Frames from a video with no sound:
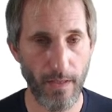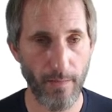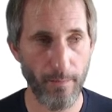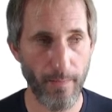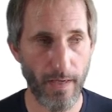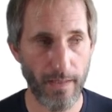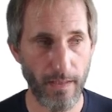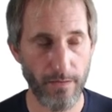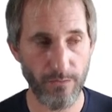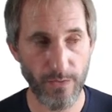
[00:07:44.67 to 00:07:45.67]
um I
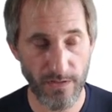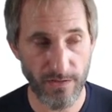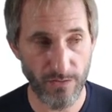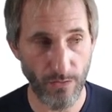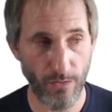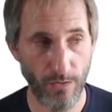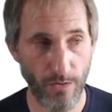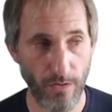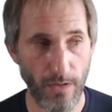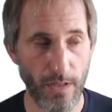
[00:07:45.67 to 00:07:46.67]
can
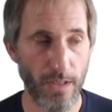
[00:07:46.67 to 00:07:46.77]
restore